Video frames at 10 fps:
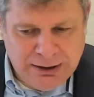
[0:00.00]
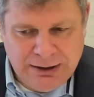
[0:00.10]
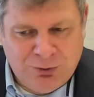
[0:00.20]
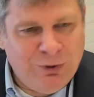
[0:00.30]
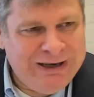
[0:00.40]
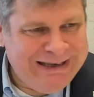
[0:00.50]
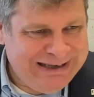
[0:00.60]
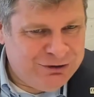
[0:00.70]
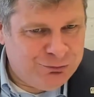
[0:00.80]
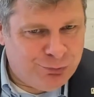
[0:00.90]
that we
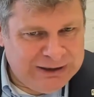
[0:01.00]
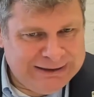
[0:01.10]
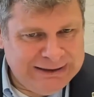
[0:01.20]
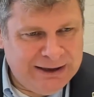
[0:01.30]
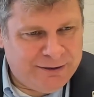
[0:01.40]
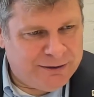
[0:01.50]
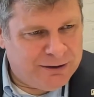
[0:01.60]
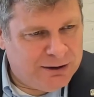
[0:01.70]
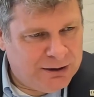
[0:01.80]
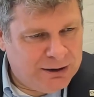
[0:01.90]
need to bring together,